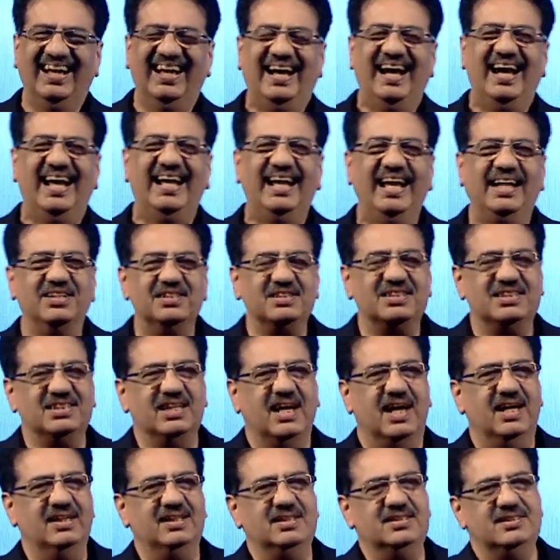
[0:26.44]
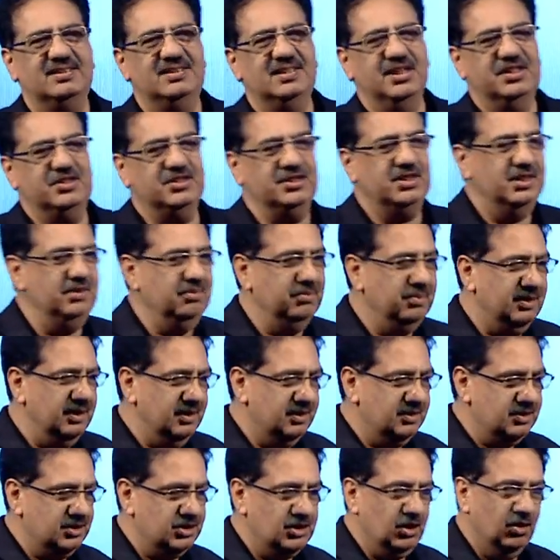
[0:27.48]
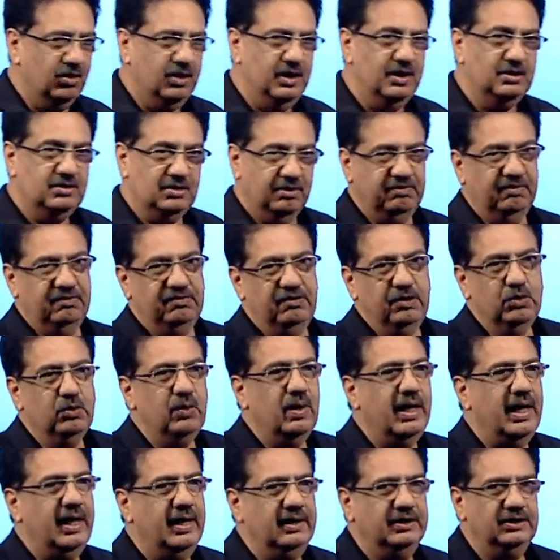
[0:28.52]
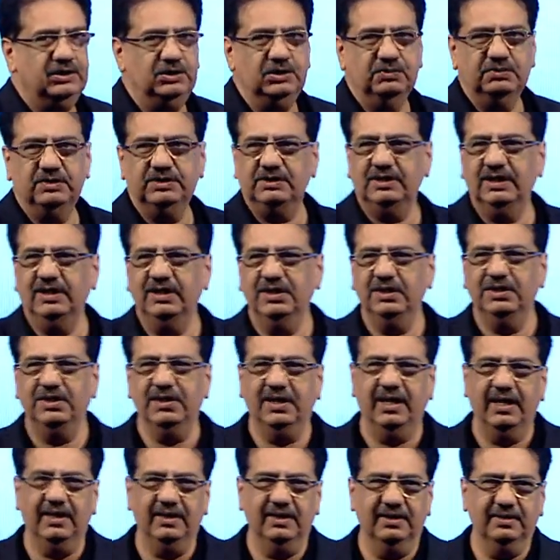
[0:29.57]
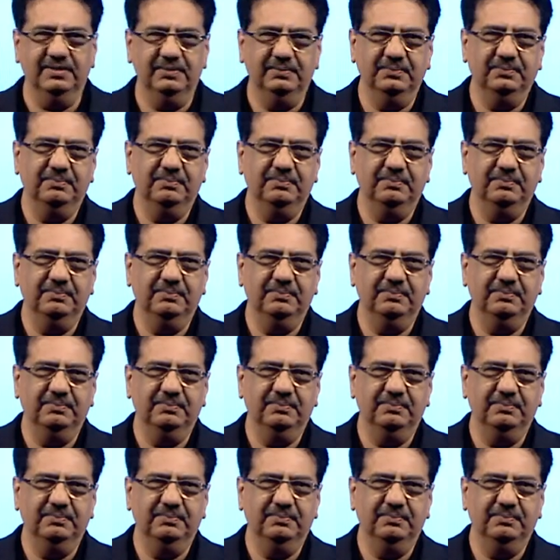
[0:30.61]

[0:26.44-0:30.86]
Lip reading: I'd like to start this session with stories of a few ants who were sitting together